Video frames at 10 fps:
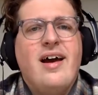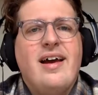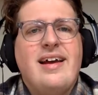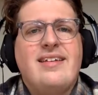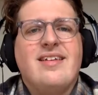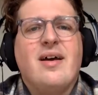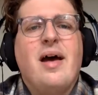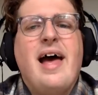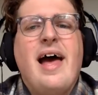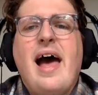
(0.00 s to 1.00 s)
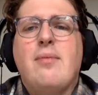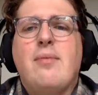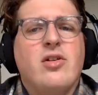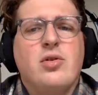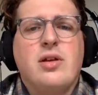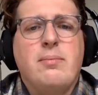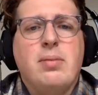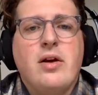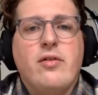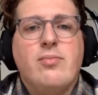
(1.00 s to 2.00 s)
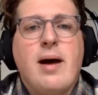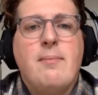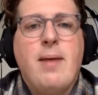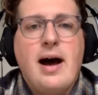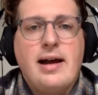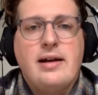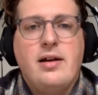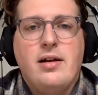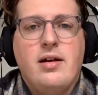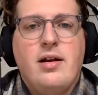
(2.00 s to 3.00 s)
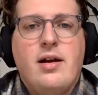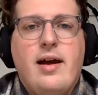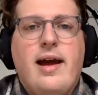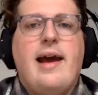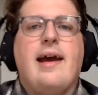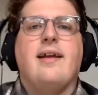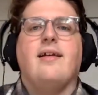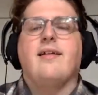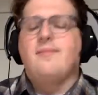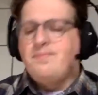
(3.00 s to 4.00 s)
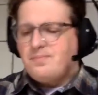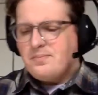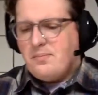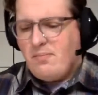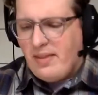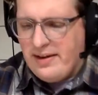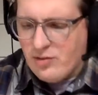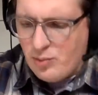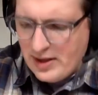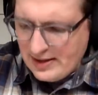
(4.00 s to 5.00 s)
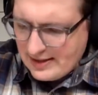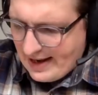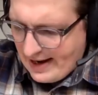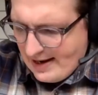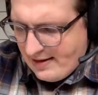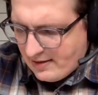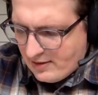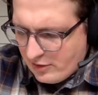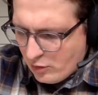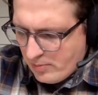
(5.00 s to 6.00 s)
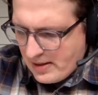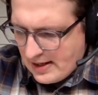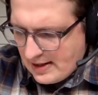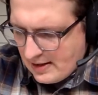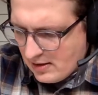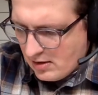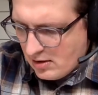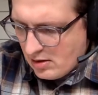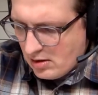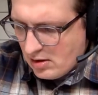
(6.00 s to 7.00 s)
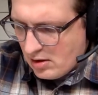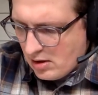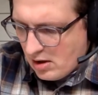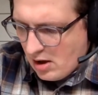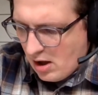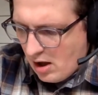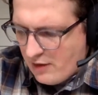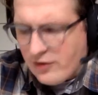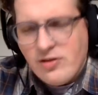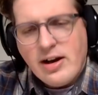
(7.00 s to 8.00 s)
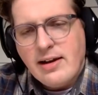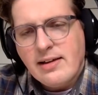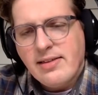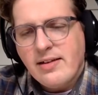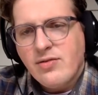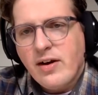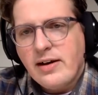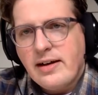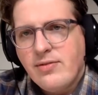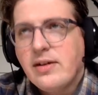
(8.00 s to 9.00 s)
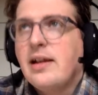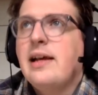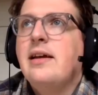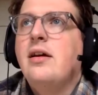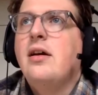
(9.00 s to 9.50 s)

it's absolutely blows my mind. And it's really led to me understanding things very differently,